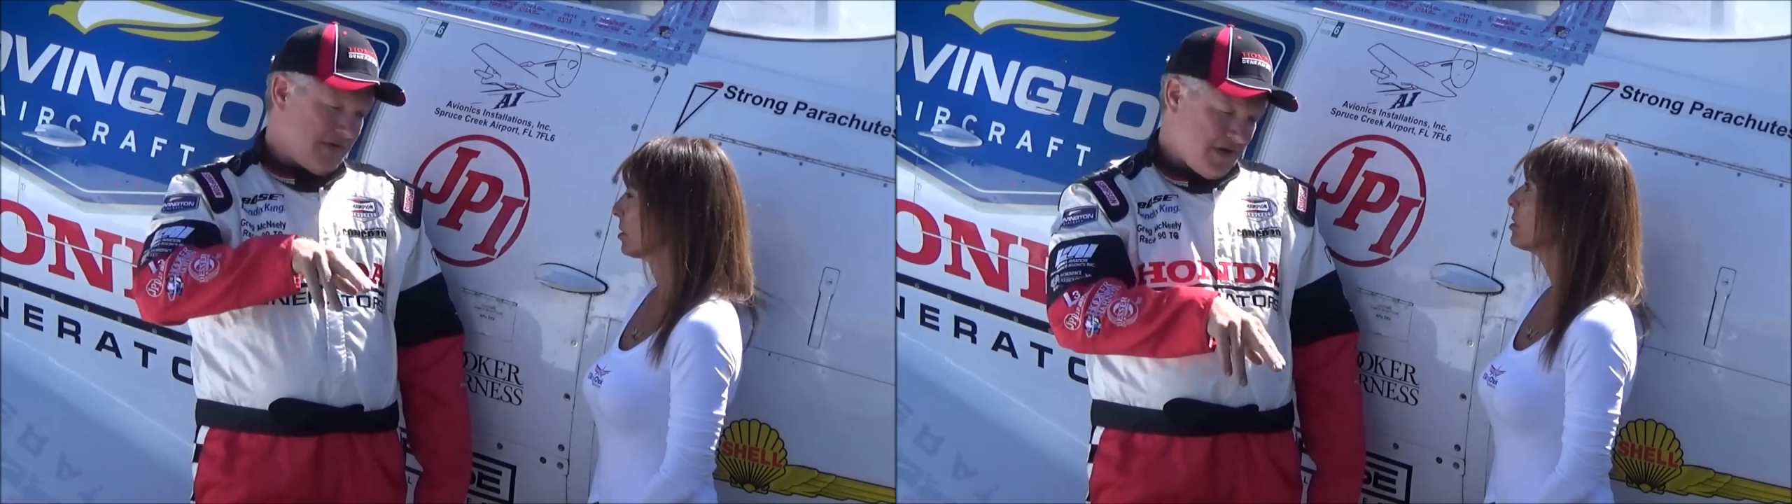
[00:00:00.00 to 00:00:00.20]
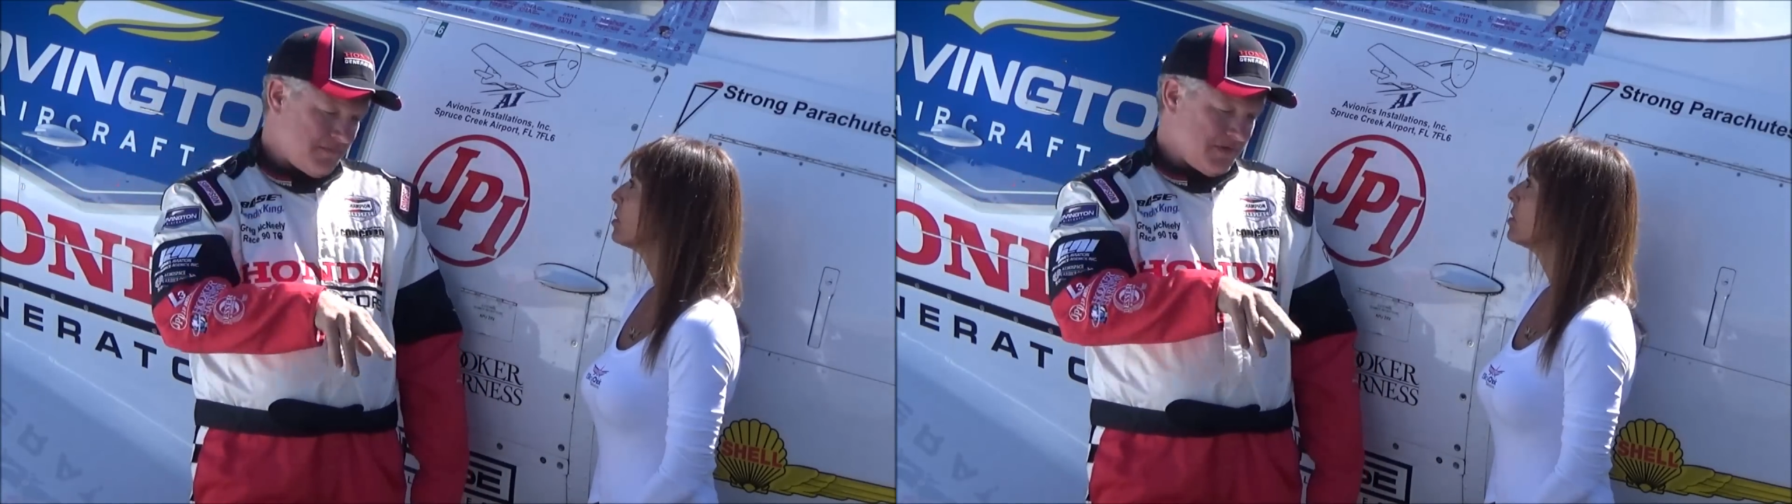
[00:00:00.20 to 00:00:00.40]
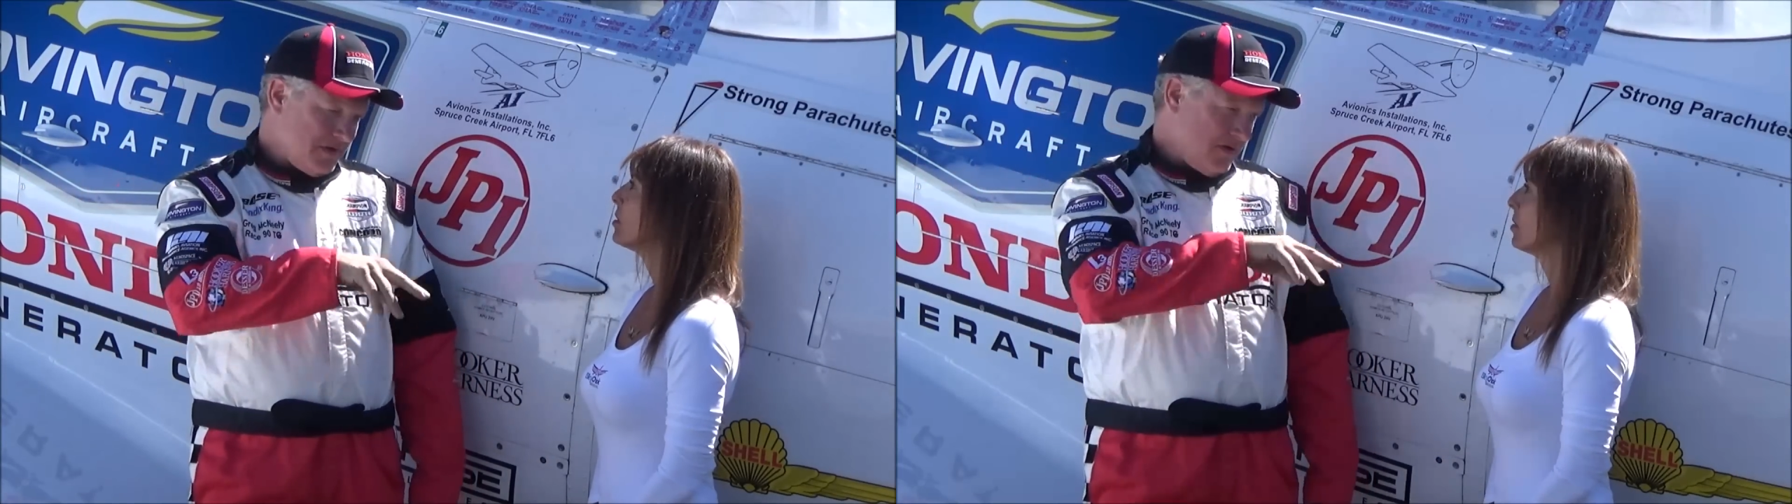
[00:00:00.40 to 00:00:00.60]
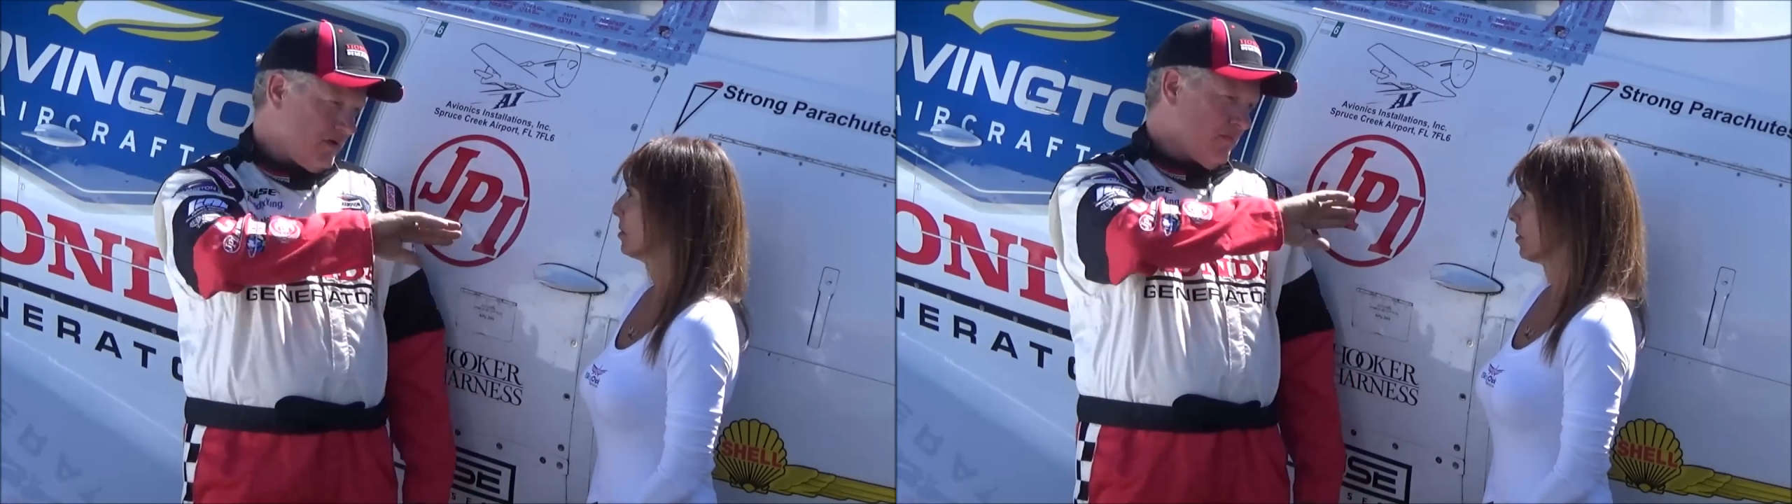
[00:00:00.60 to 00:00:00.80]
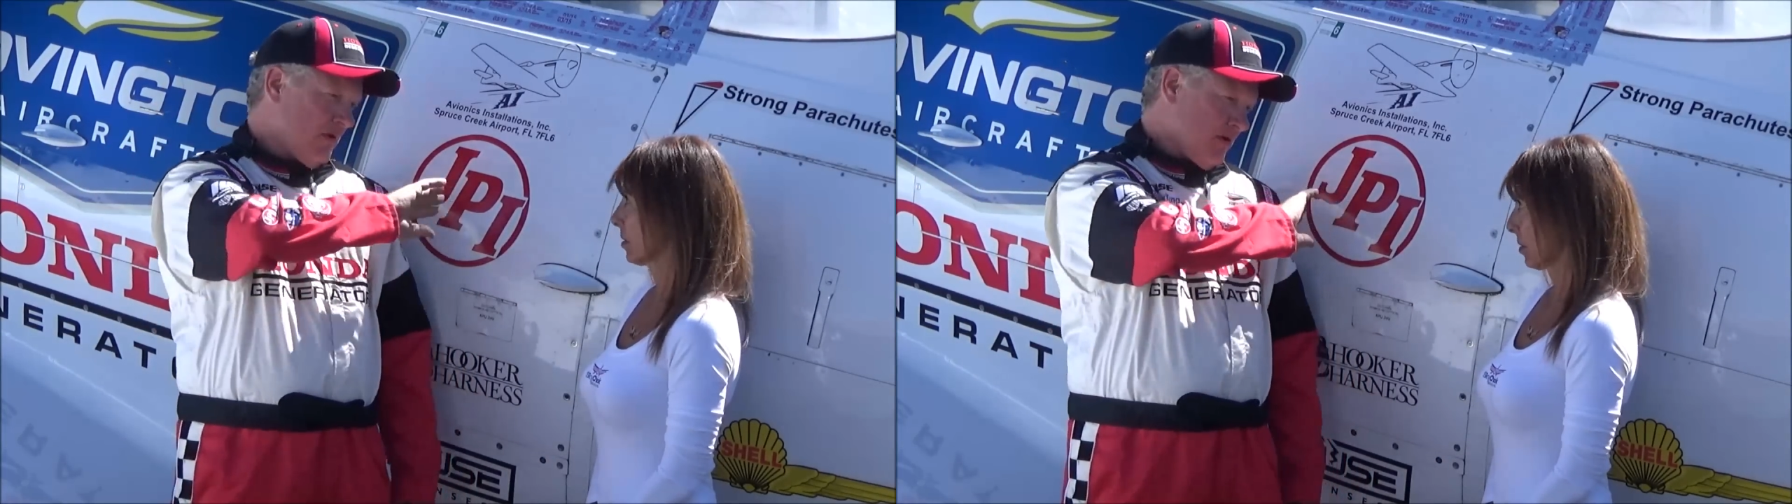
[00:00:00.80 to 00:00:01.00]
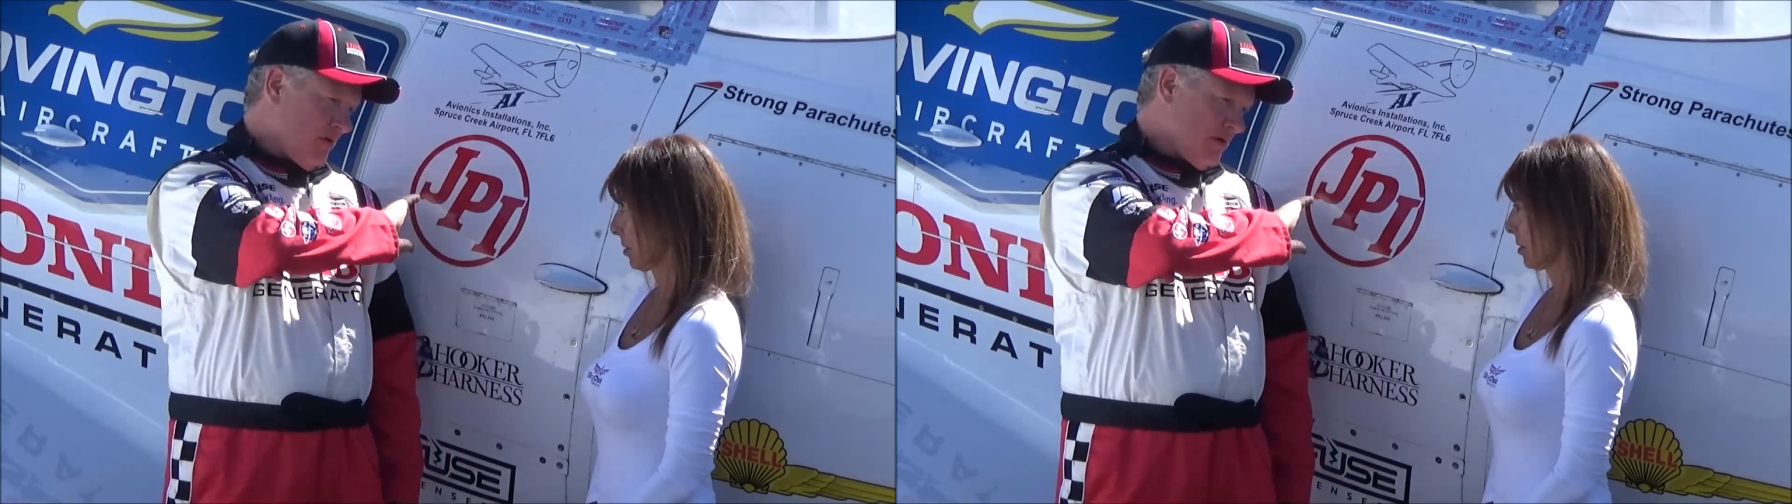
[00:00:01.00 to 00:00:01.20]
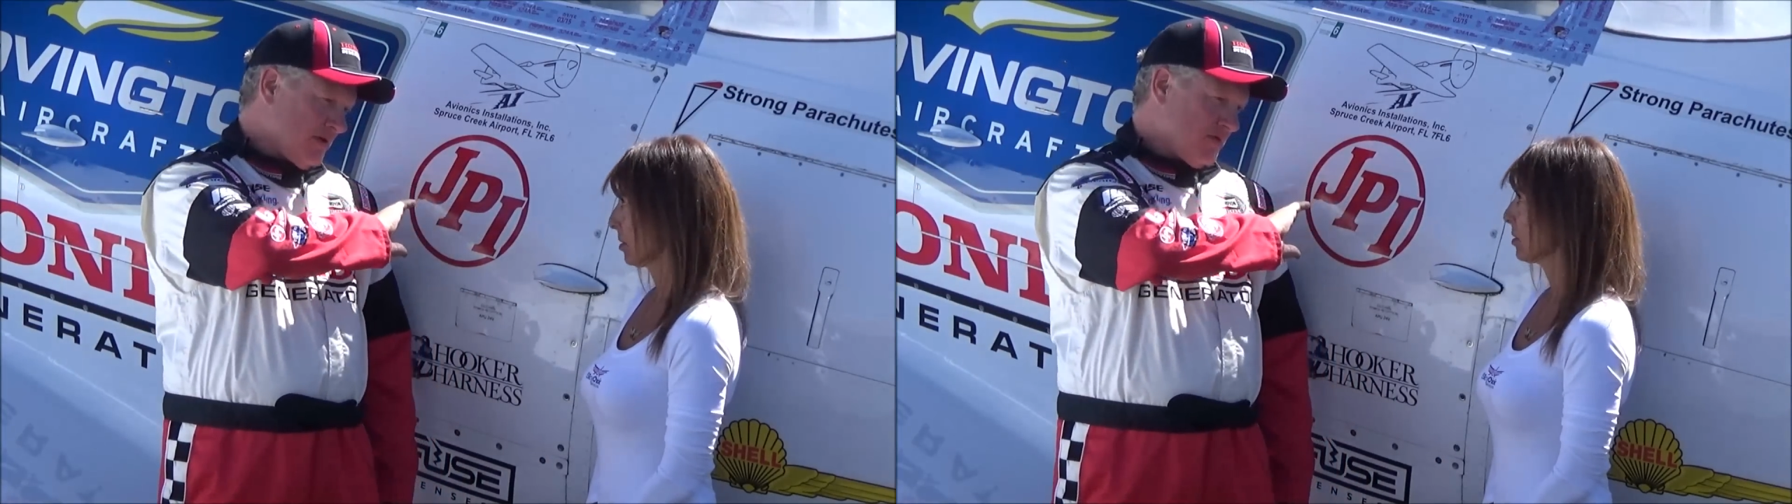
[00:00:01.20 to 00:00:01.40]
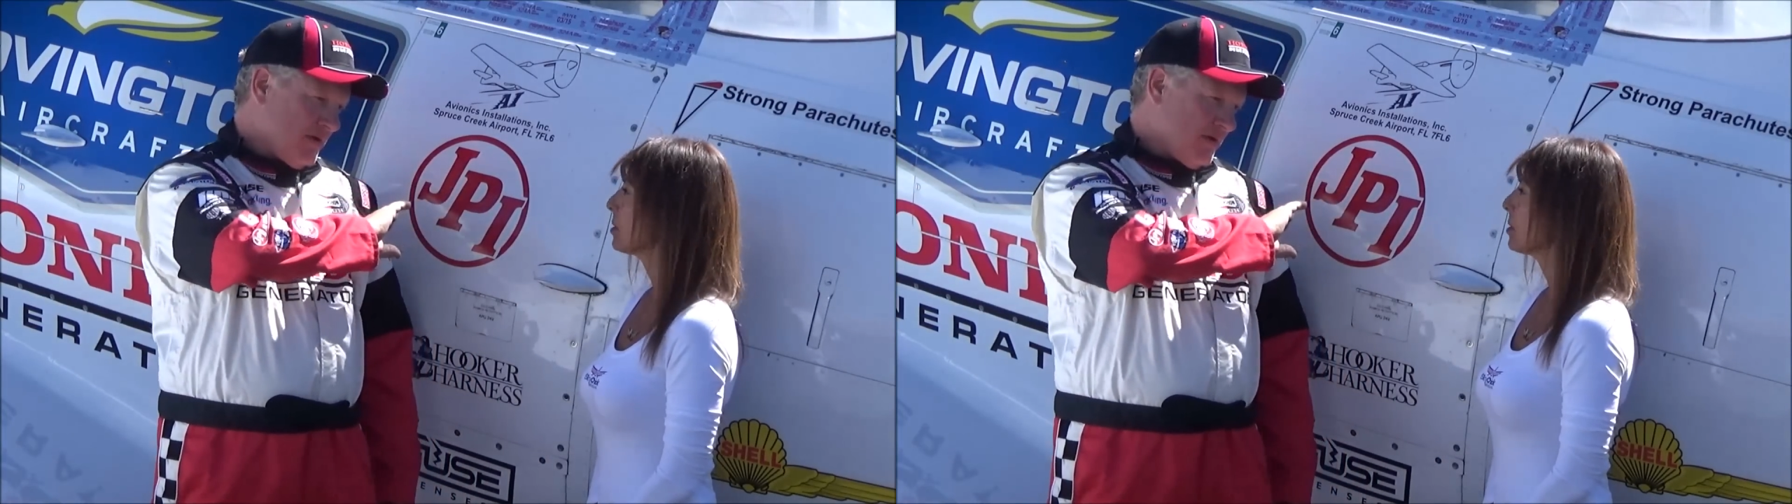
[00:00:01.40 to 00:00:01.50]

it happens here, I'm going to go this